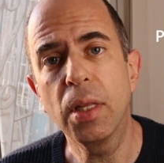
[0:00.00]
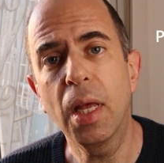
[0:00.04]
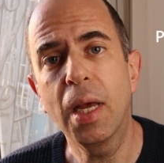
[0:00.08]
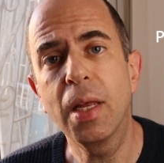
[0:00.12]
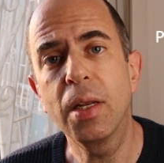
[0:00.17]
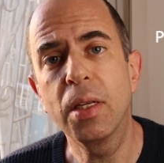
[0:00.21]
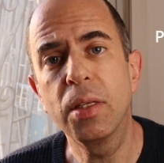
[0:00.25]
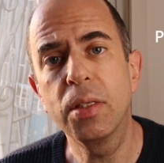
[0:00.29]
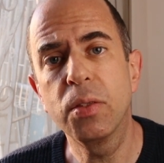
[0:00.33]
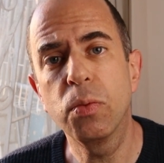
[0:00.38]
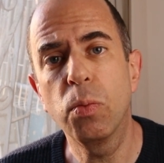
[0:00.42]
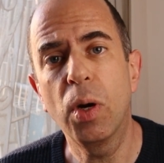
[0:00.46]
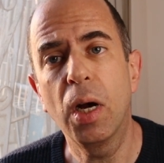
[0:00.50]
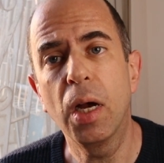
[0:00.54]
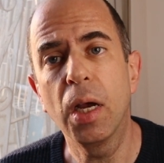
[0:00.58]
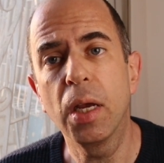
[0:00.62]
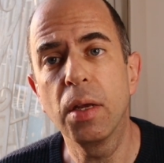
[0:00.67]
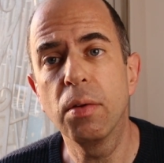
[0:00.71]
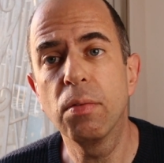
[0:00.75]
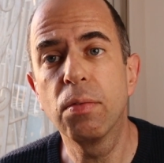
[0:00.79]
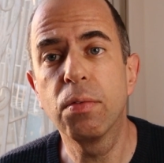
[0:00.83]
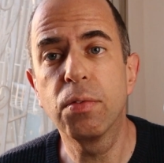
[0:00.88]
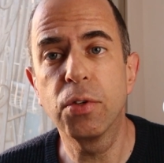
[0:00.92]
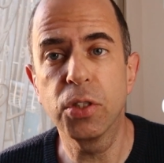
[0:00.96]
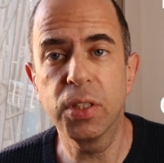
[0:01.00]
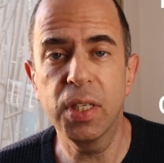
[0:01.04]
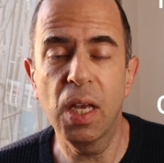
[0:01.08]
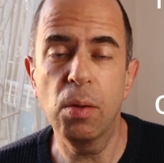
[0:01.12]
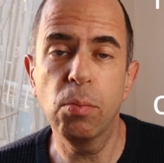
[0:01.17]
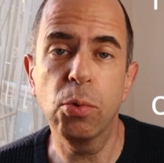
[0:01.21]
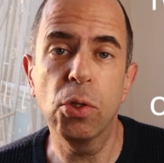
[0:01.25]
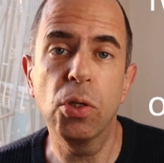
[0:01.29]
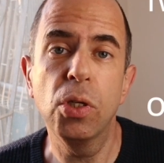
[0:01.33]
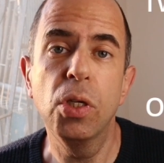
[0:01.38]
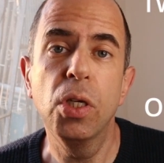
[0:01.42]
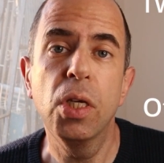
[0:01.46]
That is why, for
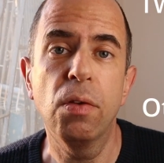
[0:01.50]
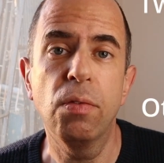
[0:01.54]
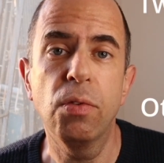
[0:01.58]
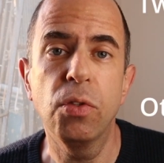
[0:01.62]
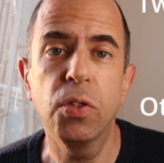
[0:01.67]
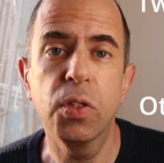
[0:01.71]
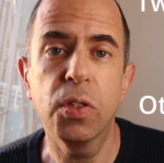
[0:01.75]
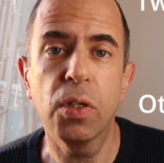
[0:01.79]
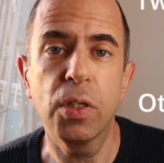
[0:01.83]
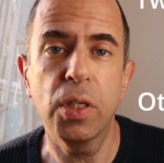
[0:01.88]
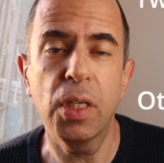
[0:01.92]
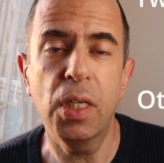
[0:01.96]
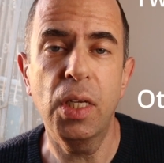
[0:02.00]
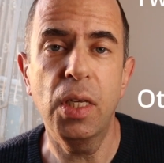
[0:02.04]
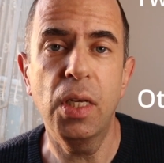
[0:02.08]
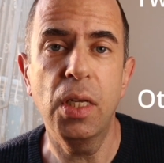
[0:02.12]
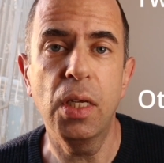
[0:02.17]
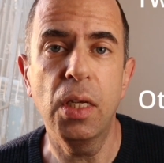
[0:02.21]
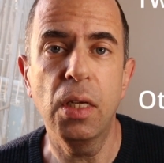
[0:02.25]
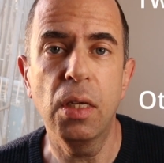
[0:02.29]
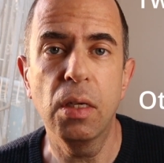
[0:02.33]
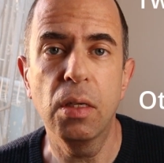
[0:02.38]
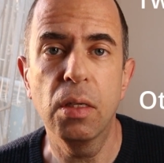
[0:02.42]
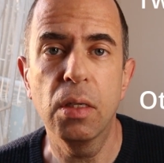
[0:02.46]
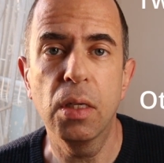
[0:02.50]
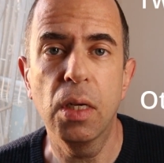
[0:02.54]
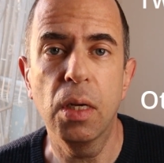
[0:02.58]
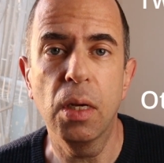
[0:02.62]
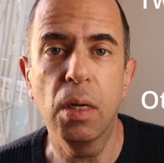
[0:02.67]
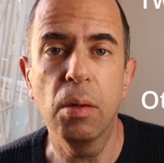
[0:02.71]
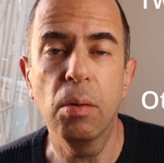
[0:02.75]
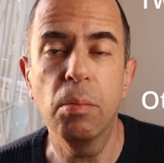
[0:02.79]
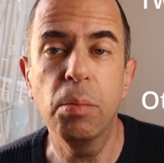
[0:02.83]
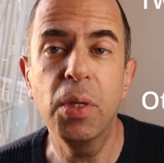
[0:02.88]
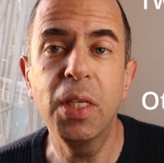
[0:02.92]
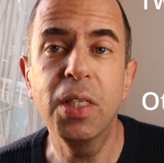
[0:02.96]
example, if you start eating
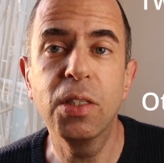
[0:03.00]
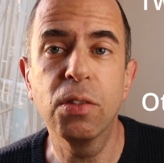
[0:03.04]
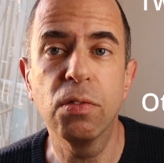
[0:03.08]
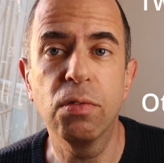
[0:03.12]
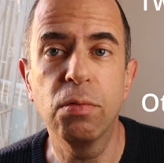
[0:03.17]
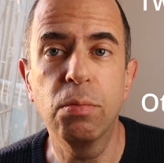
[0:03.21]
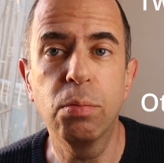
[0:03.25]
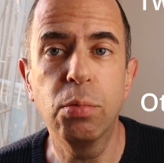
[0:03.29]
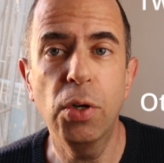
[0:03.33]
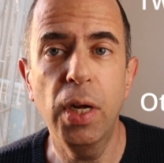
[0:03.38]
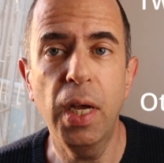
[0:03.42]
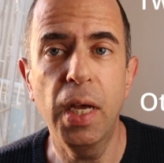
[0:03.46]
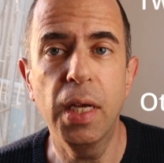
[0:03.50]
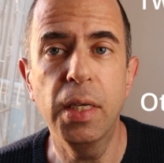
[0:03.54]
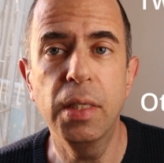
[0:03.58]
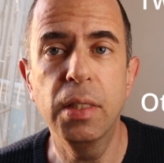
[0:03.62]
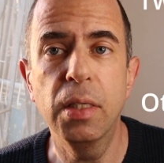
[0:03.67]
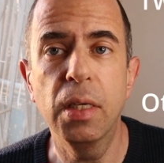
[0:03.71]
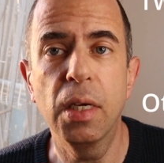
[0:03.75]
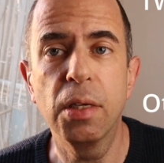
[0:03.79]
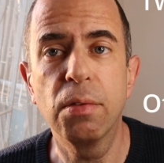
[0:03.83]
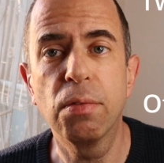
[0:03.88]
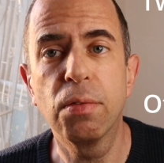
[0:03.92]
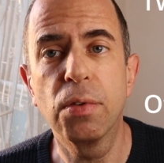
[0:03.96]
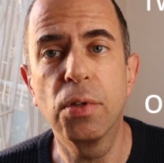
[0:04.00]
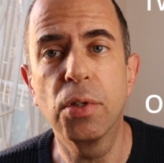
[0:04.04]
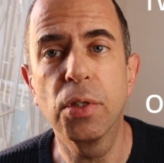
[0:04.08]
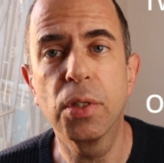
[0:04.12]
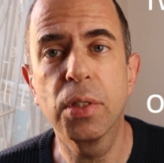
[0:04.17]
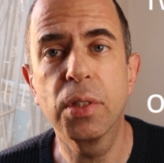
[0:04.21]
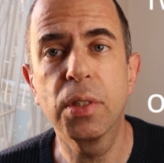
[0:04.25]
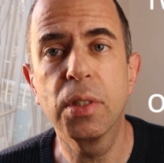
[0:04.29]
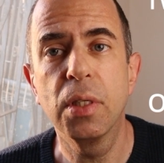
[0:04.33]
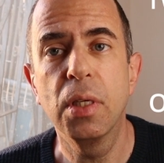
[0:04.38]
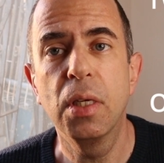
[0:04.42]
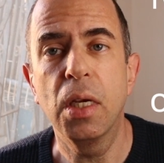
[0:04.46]
a piece of bread, at
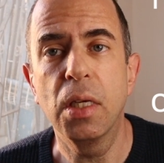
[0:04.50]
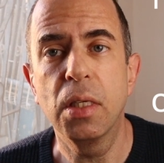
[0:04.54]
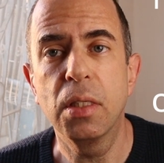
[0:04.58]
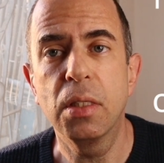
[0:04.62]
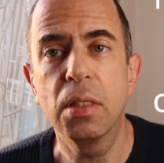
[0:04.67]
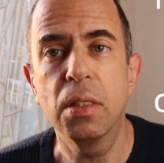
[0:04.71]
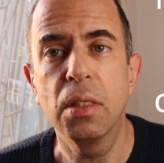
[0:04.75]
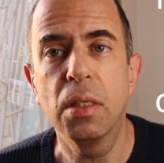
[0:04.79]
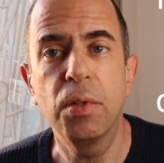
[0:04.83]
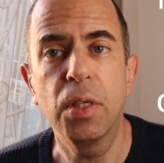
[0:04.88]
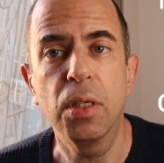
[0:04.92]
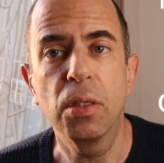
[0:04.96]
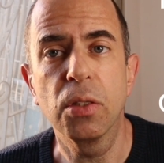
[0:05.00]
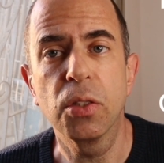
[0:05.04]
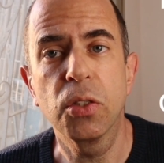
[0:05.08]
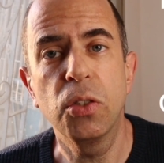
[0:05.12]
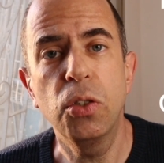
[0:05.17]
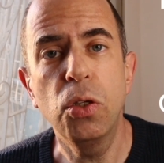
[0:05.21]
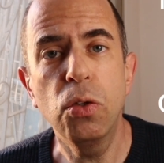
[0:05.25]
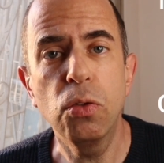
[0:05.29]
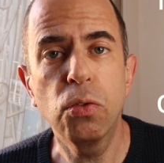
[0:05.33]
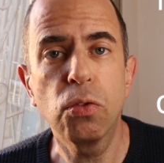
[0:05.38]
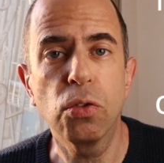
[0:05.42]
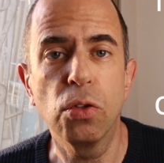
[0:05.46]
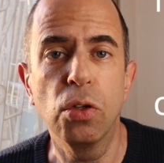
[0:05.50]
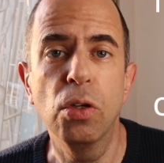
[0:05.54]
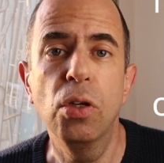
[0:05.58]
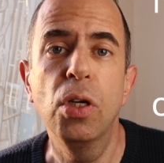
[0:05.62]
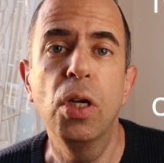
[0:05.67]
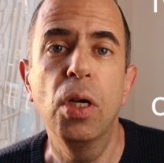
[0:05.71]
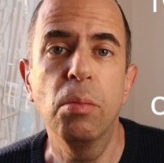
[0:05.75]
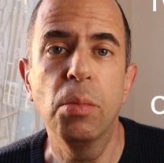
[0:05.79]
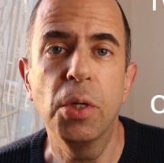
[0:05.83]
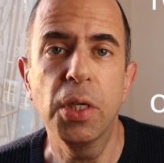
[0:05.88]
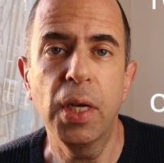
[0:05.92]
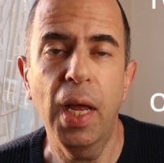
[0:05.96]
first it feels neutral,
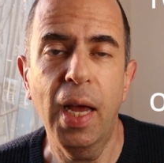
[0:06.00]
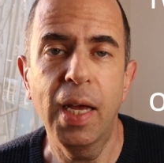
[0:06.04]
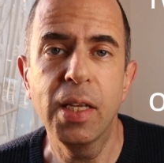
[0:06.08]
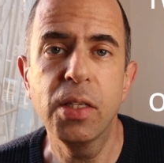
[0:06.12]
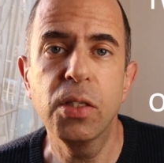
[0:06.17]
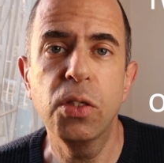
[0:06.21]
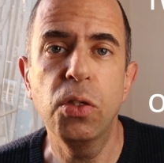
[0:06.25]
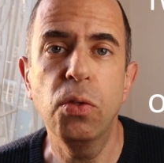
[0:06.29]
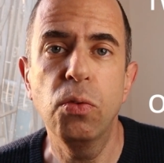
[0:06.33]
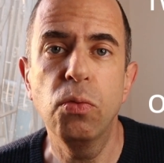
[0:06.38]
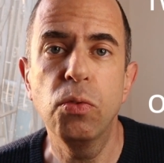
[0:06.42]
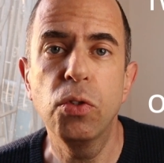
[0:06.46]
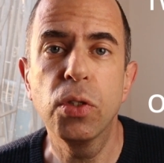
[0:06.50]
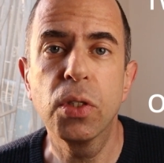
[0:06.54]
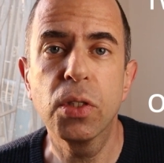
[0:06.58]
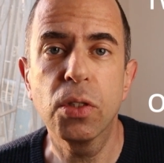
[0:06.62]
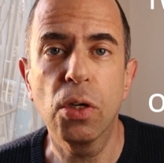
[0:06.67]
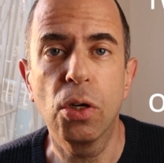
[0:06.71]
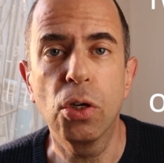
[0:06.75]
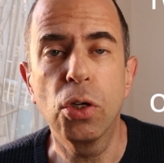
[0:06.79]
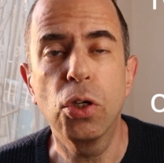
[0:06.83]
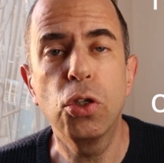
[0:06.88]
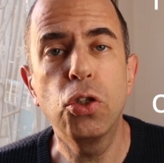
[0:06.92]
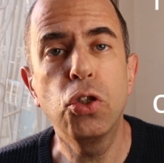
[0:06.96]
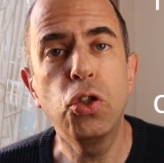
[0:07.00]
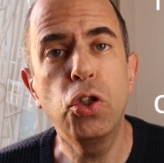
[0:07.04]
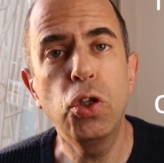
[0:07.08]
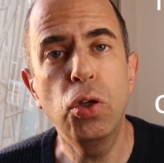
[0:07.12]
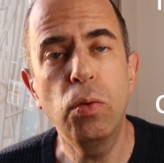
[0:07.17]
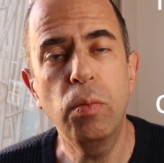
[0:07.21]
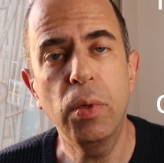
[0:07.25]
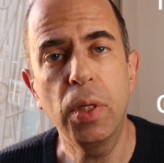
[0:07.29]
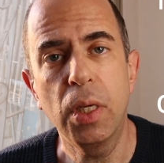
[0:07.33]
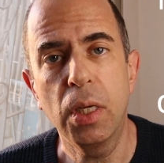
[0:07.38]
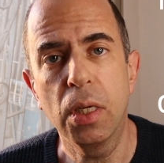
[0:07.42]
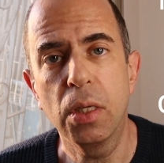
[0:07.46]
but as you start
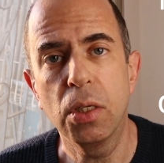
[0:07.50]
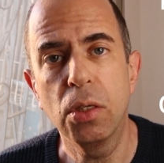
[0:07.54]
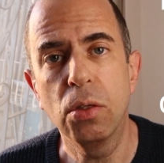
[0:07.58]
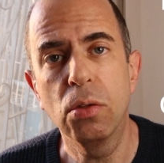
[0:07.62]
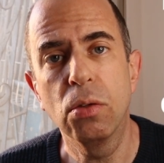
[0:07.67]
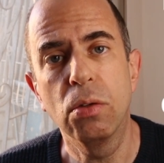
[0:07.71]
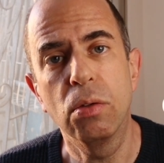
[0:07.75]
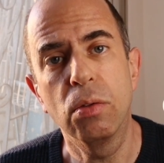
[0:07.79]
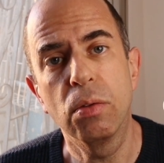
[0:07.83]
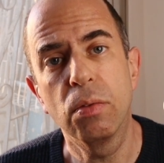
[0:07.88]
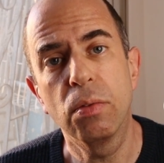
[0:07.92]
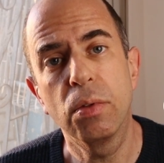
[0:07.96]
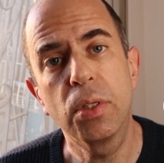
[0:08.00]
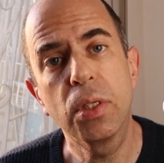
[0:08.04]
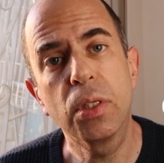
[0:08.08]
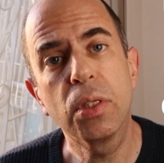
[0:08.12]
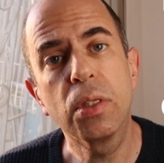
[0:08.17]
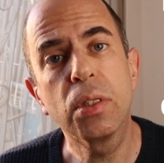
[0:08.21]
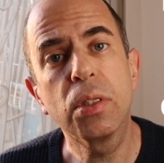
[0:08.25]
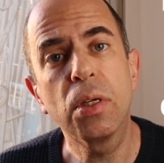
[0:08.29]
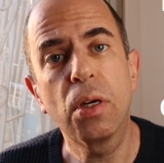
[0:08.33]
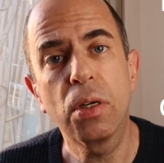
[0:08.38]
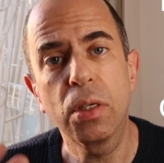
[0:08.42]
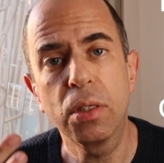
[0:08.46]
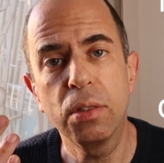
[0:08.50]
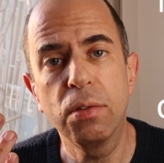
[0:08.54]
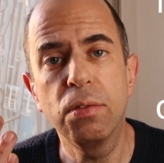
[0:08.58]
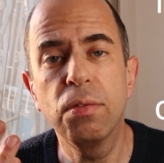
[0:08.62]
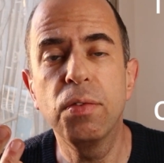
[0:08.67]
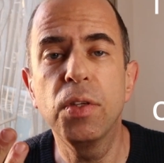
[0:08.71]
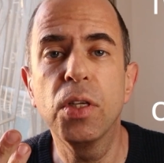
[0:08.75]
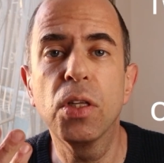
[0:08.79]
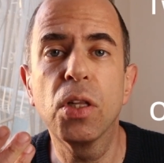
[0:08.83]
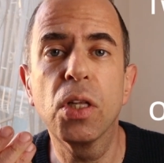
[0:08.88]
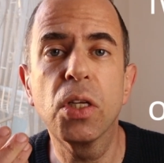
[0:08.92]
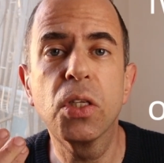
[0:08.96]
chewing it, you'll start to
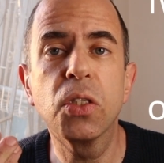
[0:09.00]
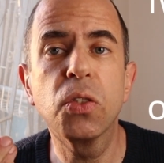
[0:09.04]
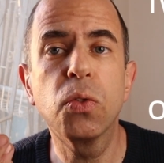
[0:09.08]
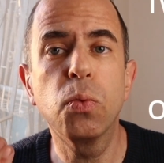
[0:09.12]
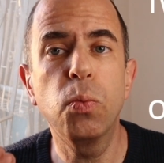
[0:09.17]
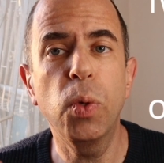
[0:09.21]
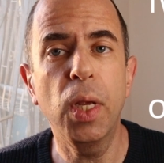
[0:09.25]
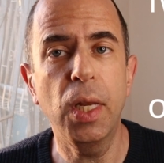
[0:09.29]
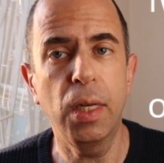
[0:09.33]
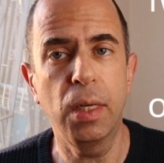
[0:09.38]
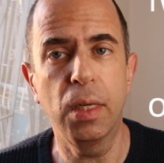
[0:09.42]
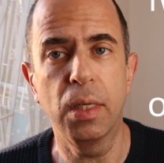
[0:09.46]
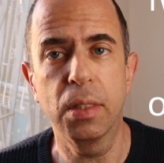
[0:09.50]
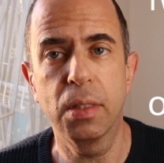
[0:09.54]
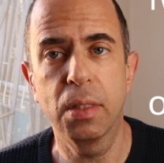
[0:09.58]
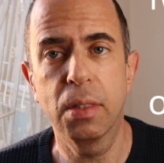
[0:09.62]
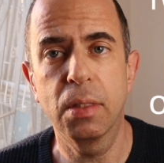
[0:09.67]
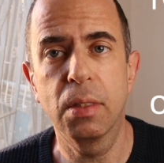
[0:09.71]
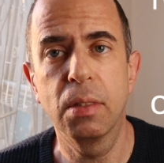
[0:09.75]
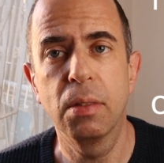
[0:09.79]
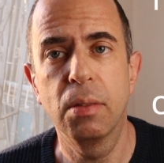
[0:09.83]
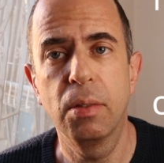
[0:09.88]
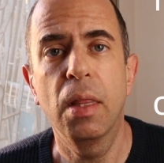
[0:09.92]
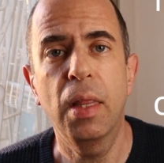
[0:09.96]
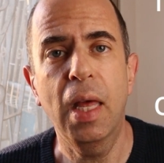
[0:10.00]
feel a sweetness.